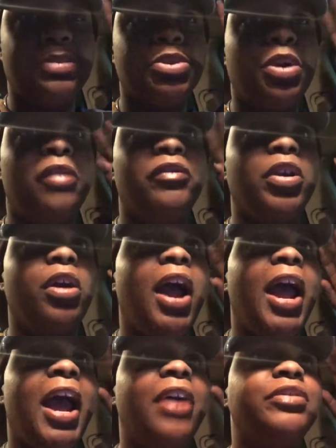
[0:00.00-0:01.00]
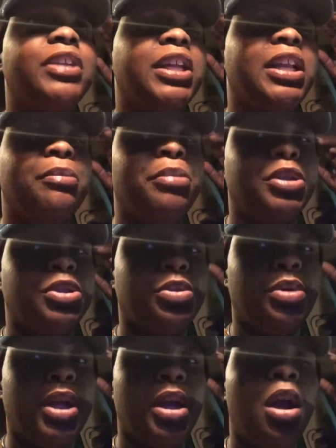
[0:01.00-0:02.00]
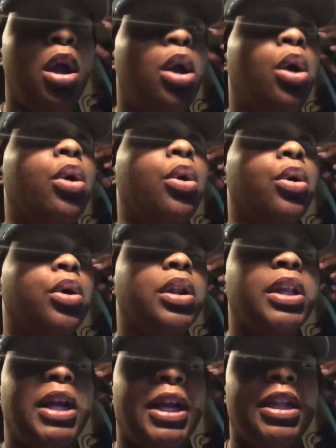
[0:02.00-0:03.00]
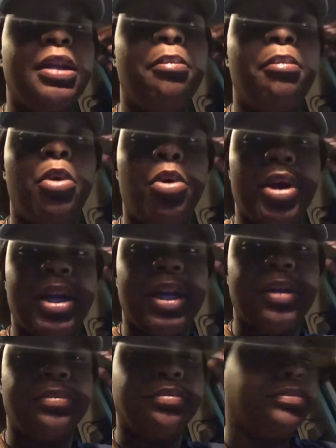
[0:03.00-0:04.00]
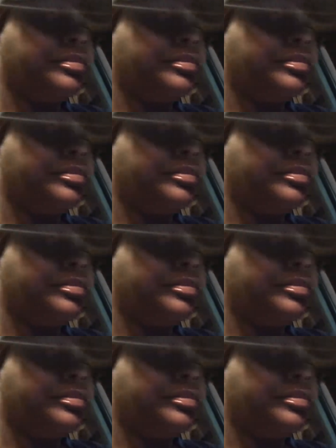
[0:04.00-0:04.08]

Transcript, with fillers: so I figure I have to get up and do it early in the morning